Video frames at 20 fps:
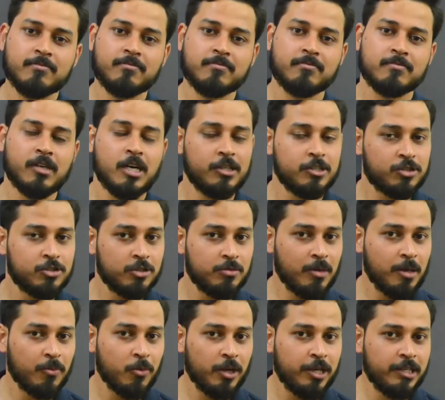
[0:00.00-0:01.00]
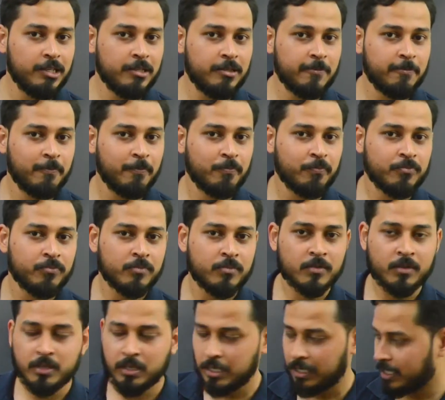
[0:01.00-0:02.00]
Understood my point?
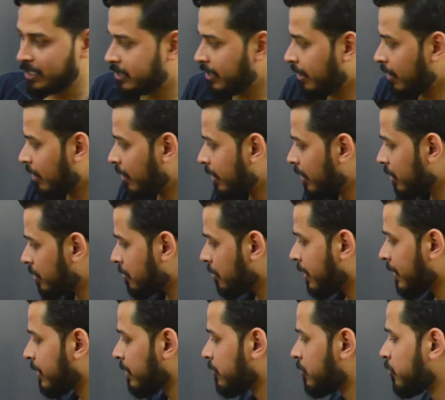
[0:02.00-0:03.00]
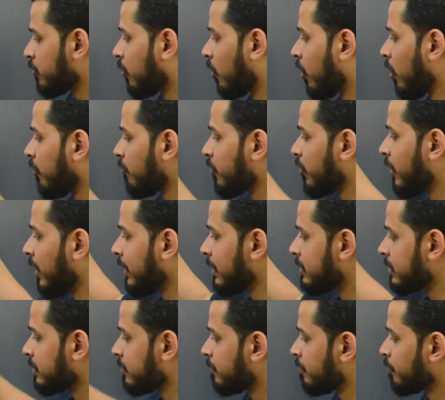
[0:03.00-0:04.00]
Is that clear to all of you guys?
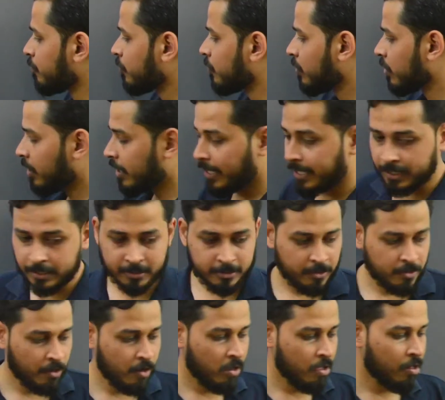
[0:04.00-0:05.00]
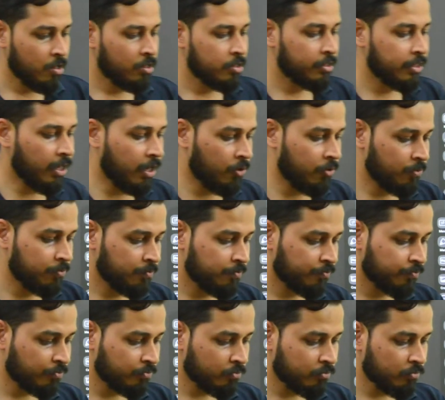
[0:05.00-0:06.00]
Correct? Now
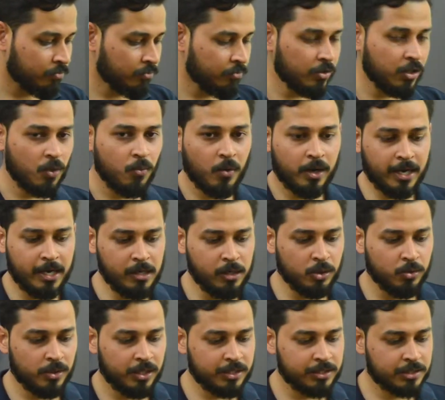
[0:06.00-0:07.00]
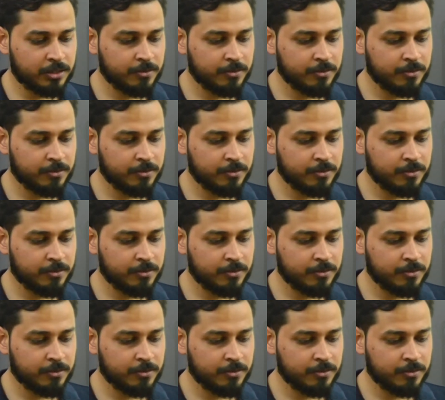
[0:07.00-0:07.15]
what I'll do is,